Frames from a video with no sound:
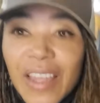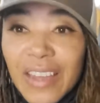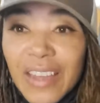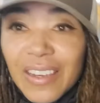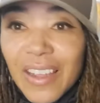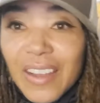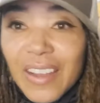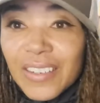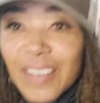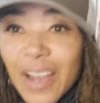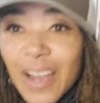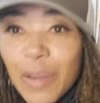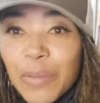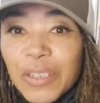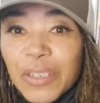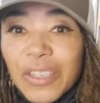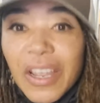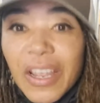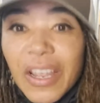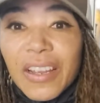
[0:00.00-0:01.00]
at nighttime,
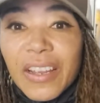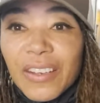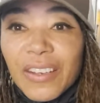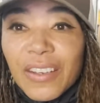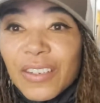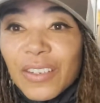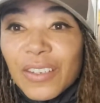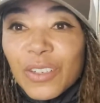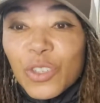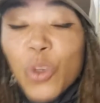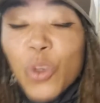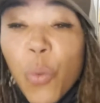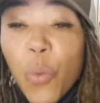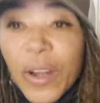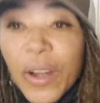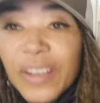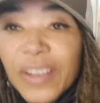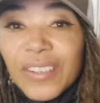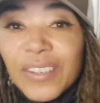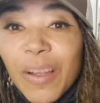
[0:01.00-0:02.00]
it's like
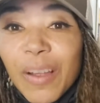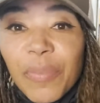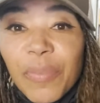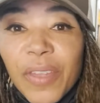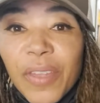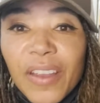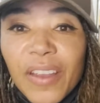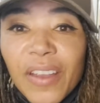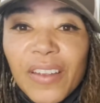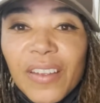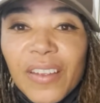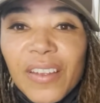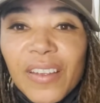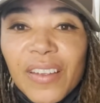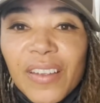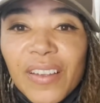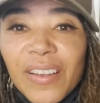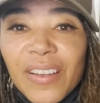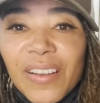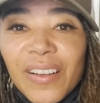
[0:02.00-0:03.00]
twenty-something.
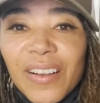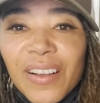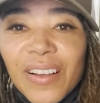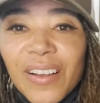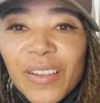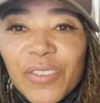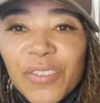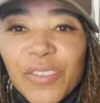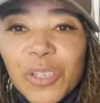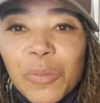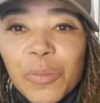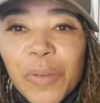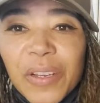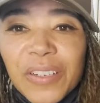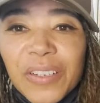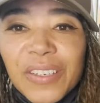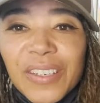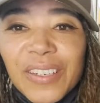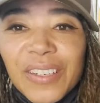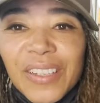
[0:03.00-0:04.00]
I love
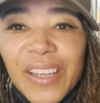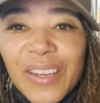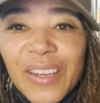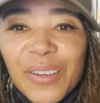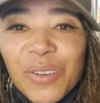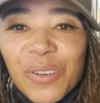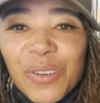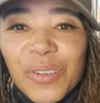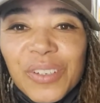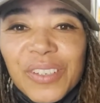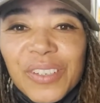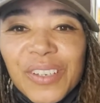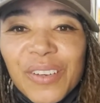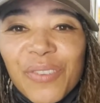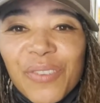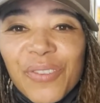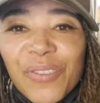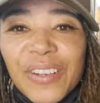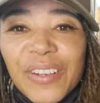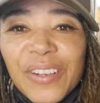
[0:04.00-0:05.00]
spicy lady who isn't
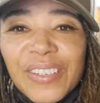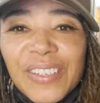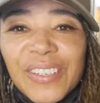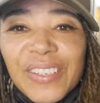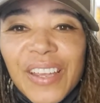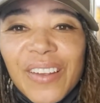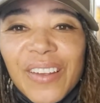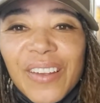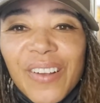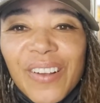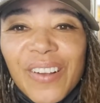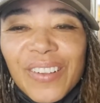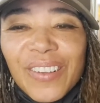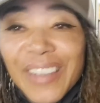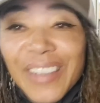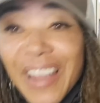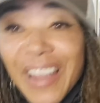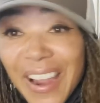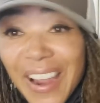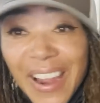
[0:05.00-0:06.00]
afraid to say it all.
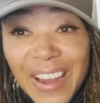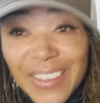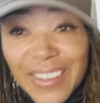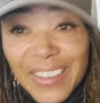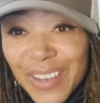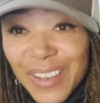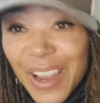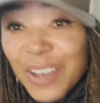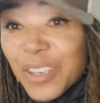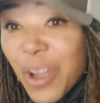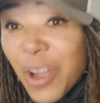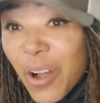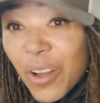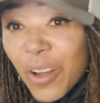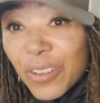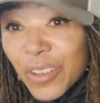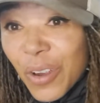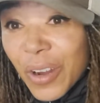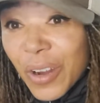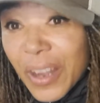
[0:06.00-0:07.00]
Yeah, I, I y'all
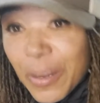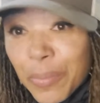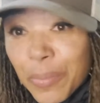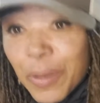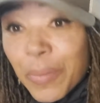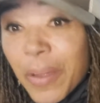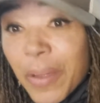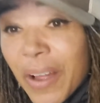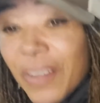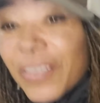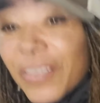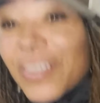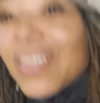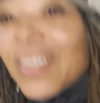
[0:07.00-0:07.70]
know I got a big mouth.